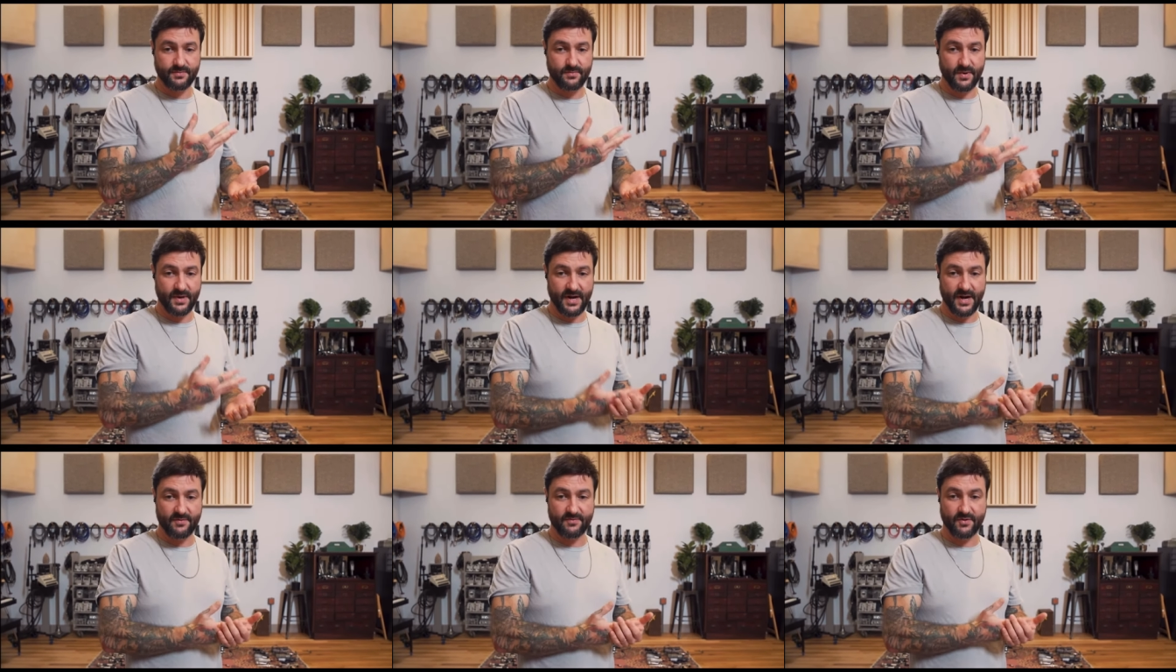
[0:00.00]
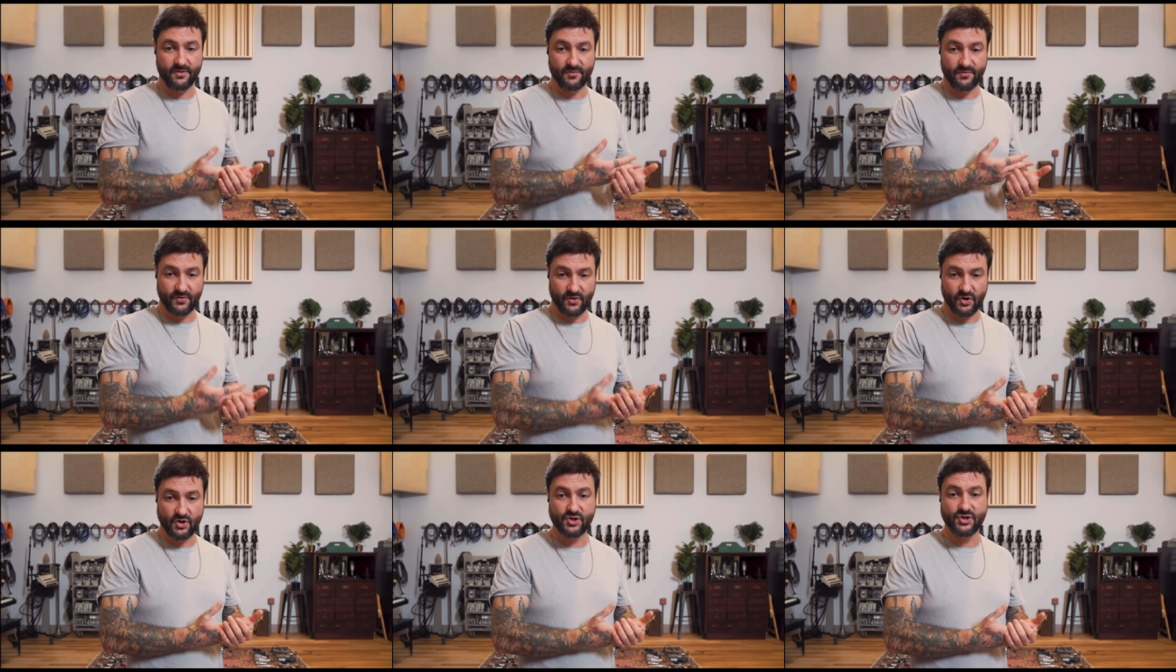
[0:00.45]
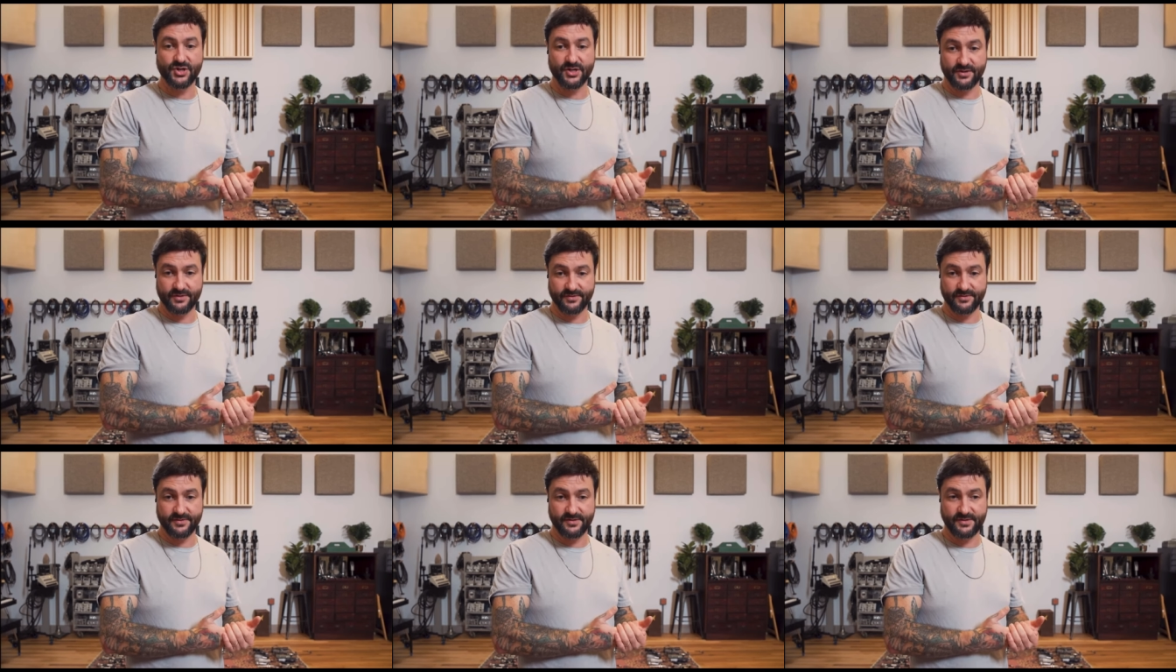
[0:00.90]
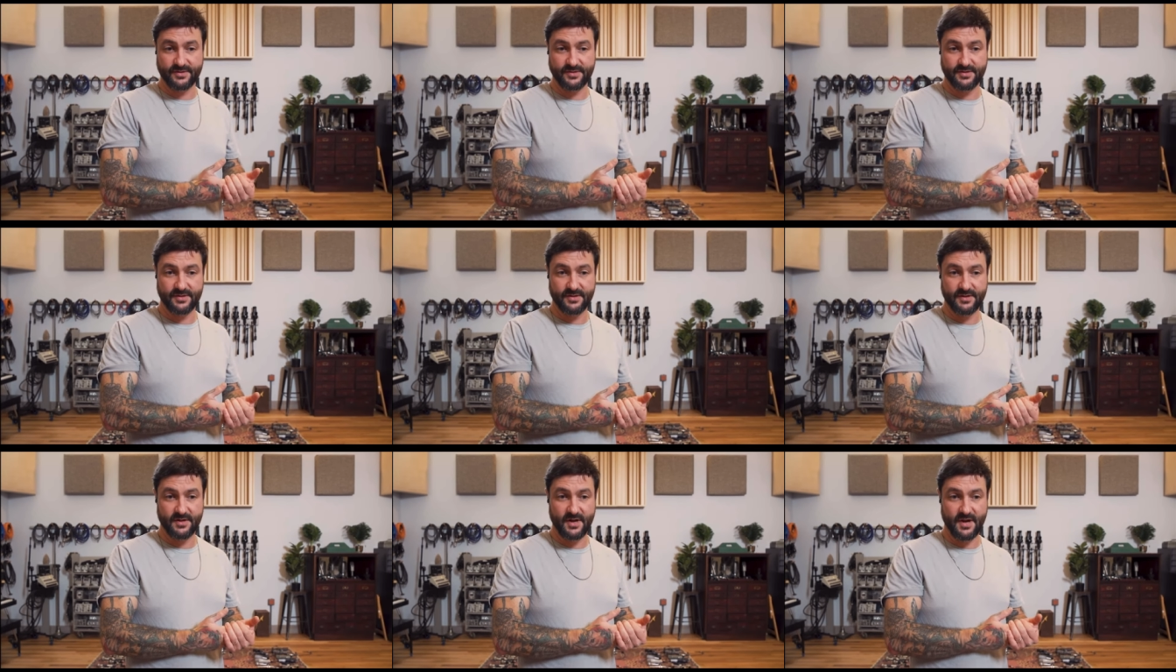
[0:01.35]
whatever
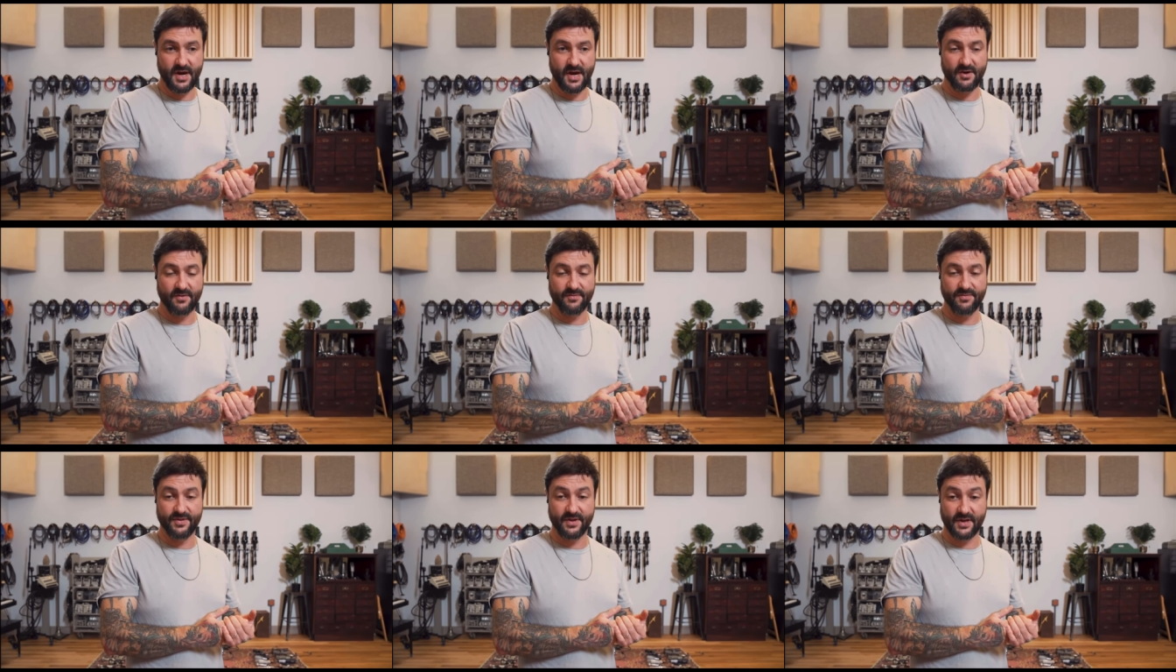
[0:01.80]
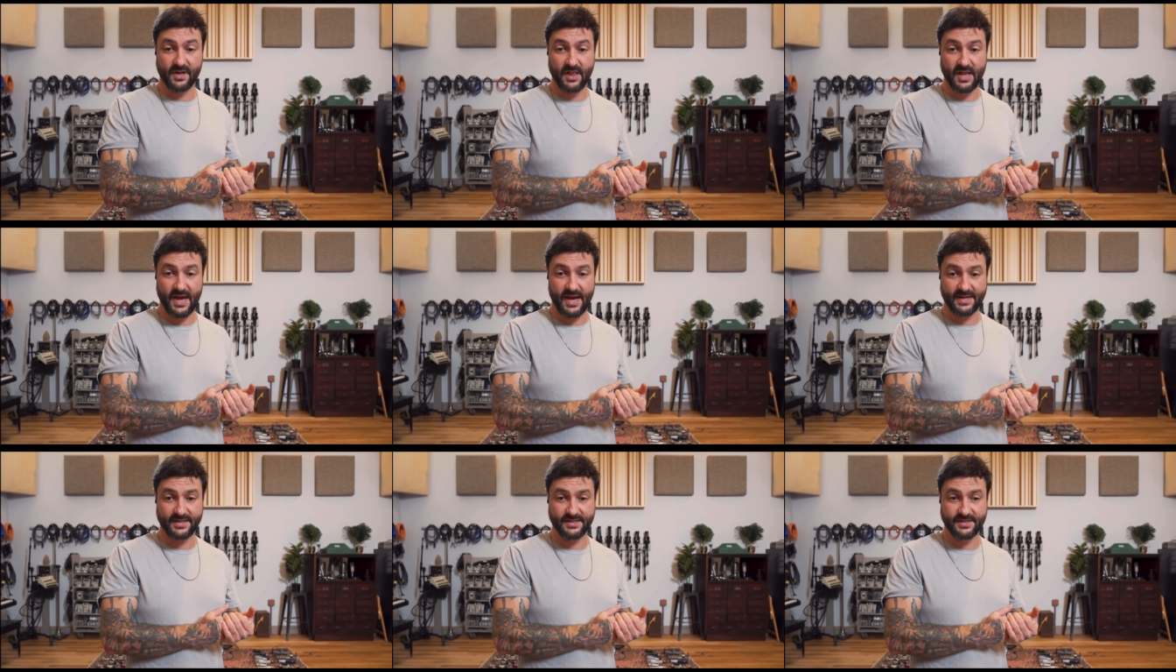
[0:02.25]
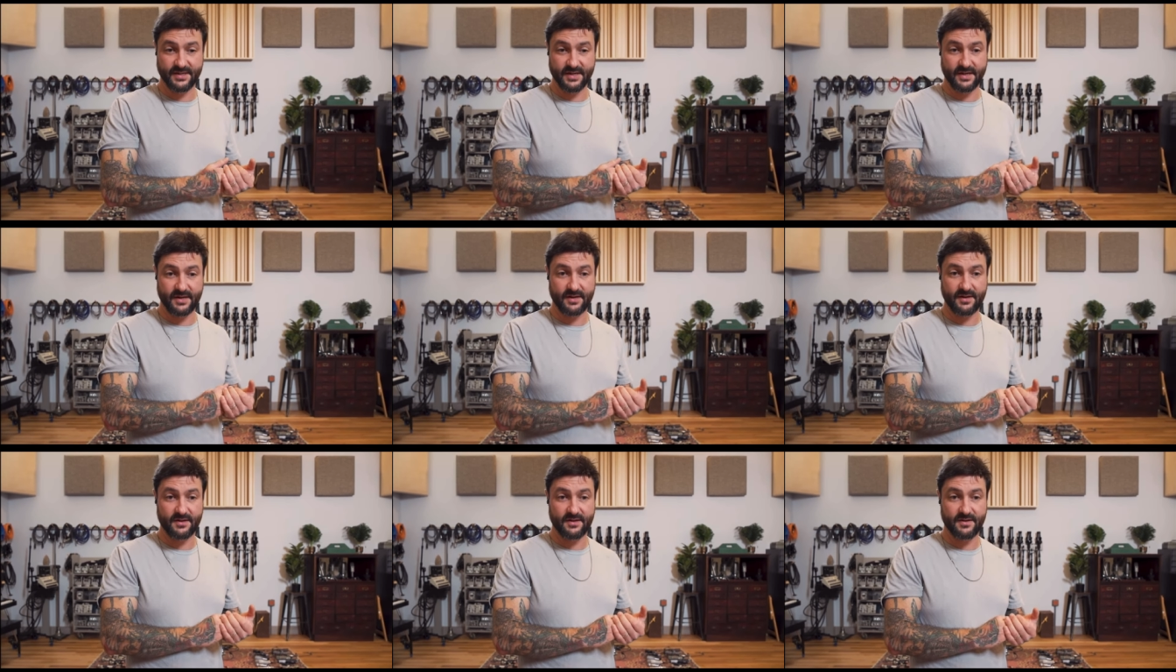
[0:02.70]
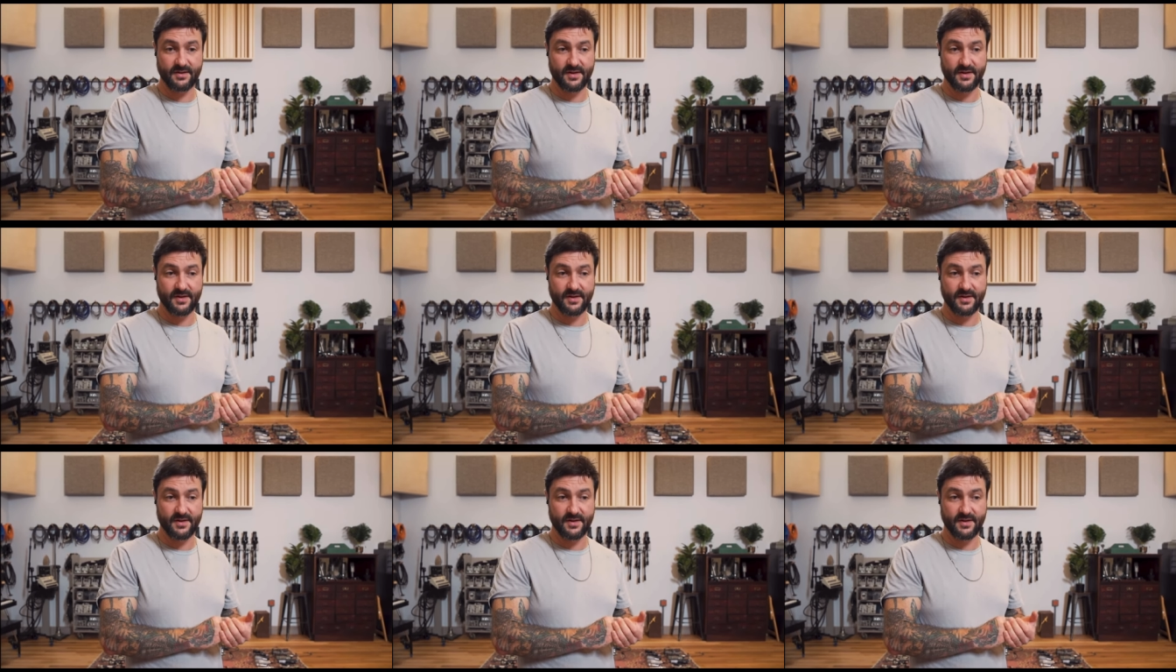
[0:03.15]
versions of the classic